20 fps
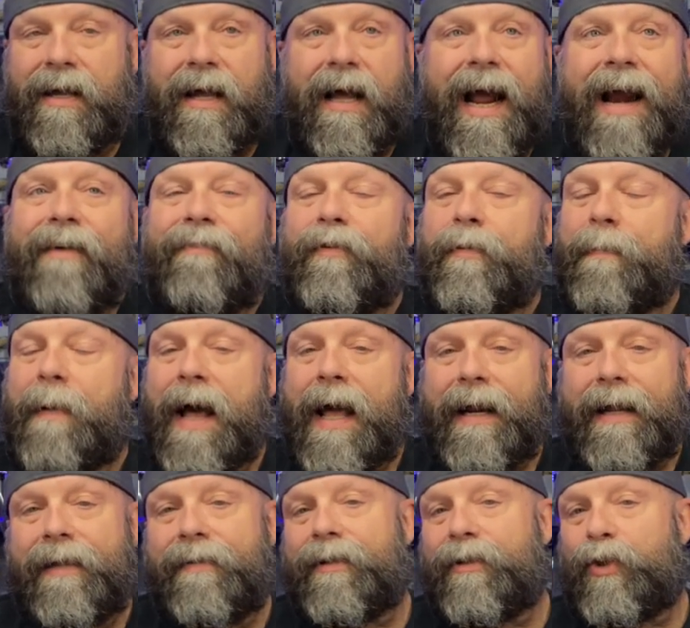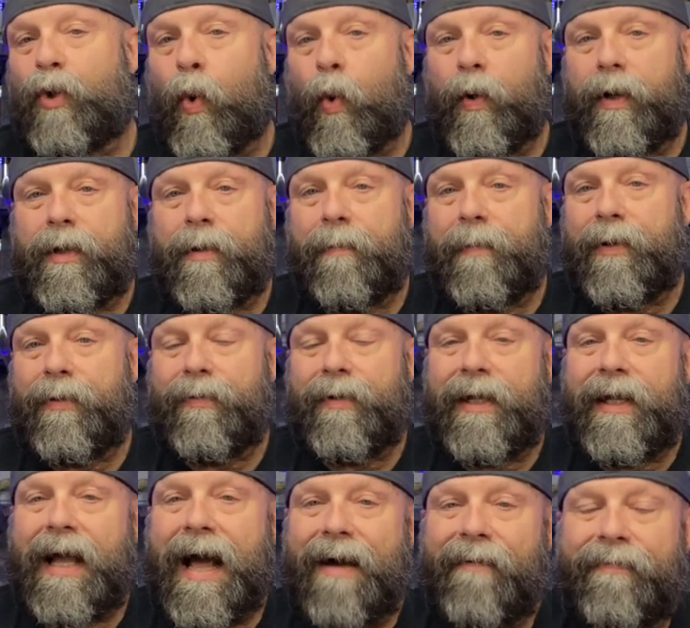everybody in the toy
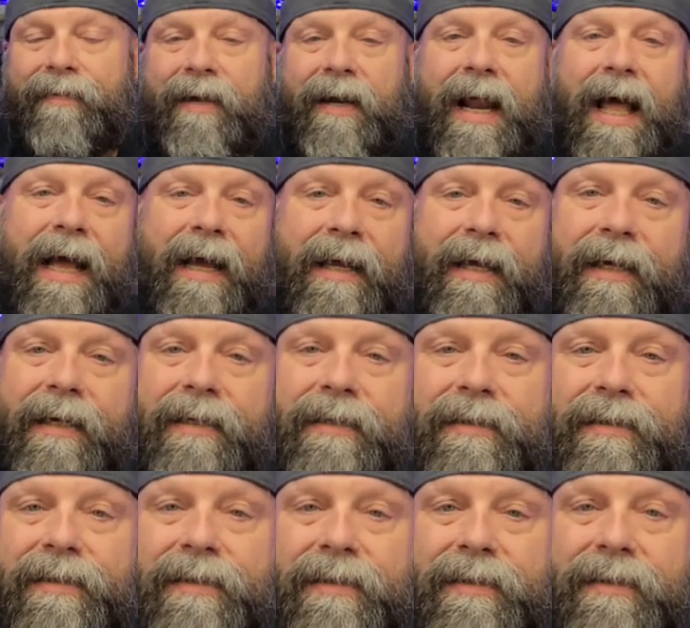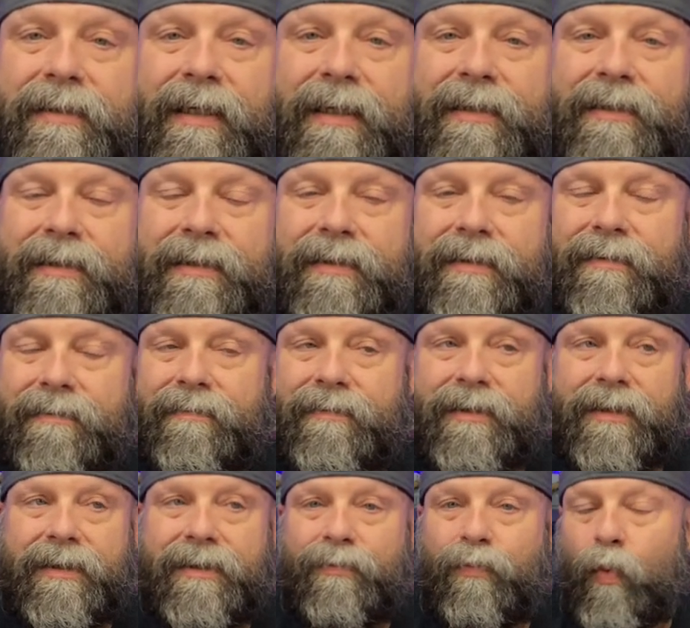community I feel like is is
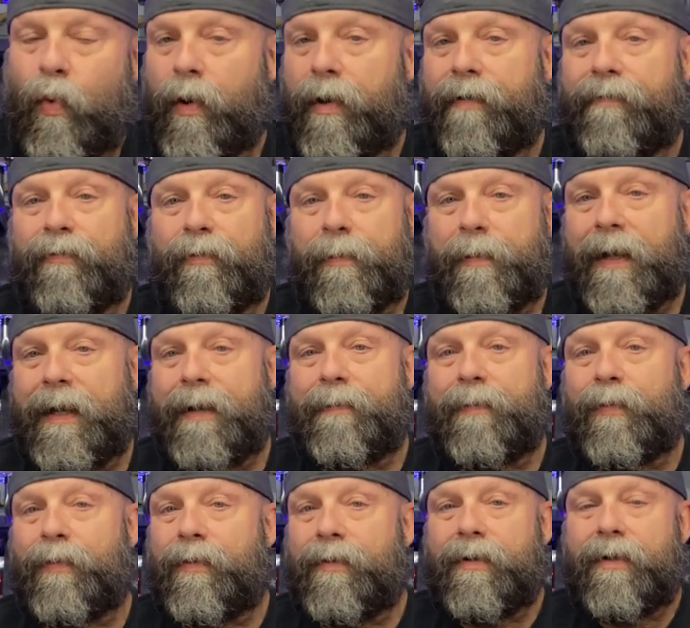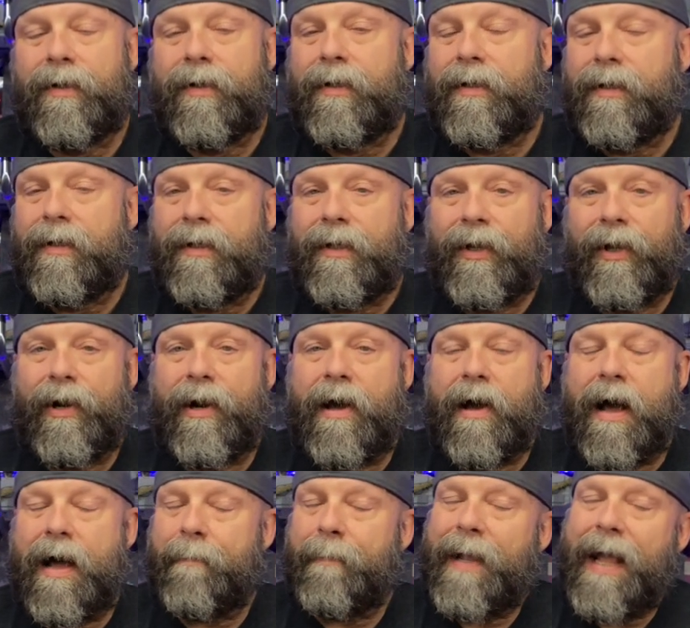just wonderful people. You know,
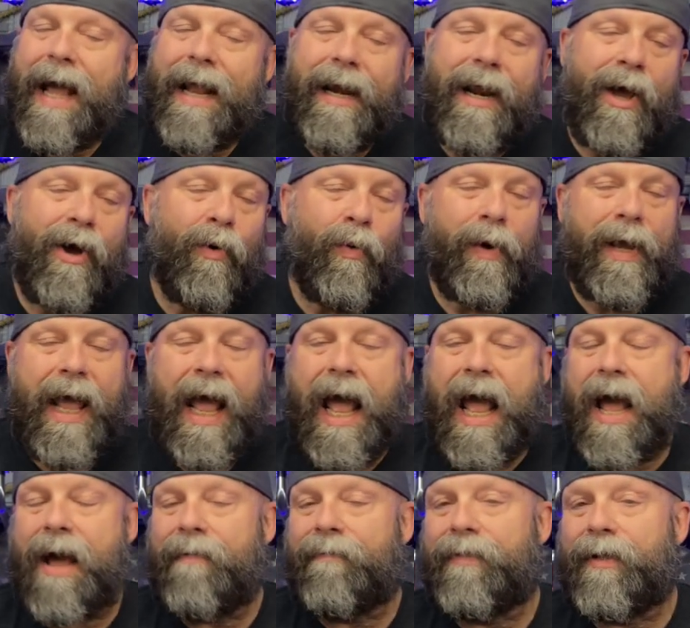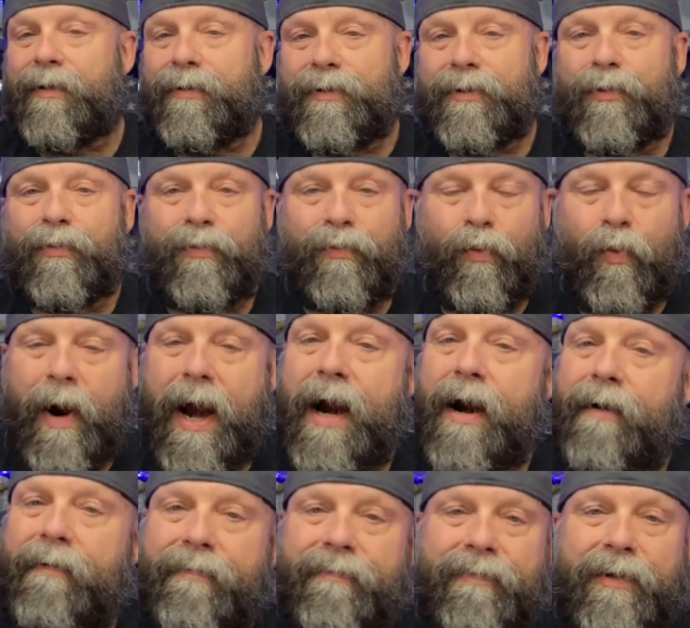I mean, I know we have those
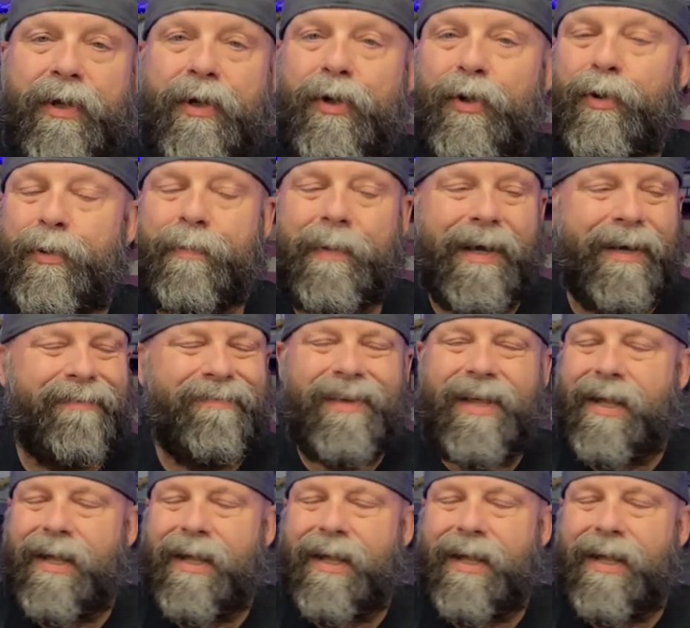rare few, but